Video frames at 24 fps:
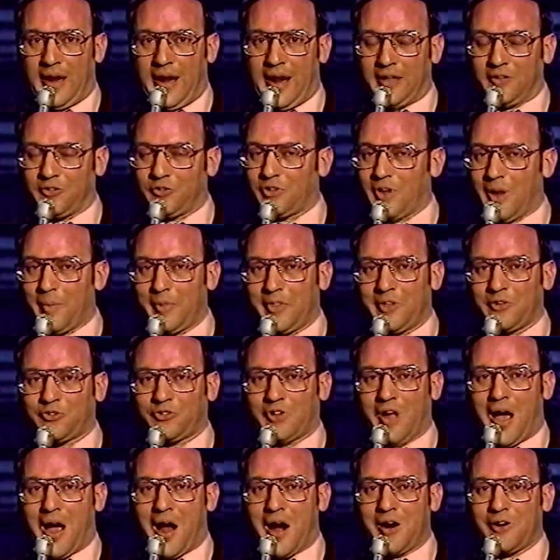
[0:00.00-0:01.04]
And some of the
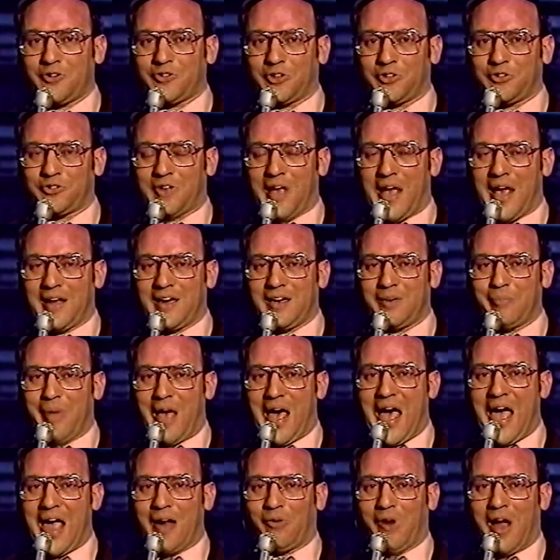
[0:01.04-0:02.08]
stars are standing
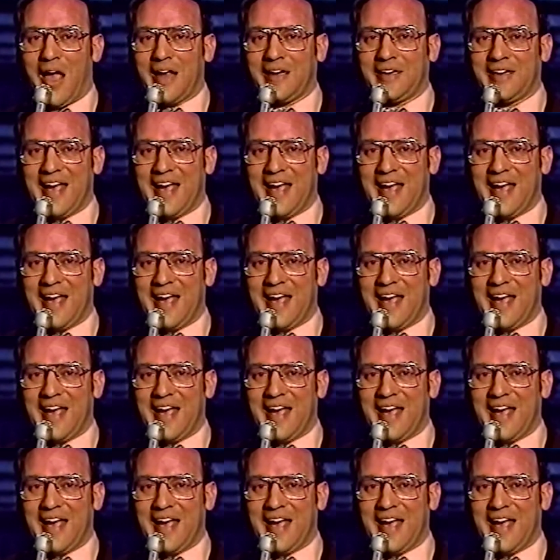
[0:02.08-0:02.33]
by right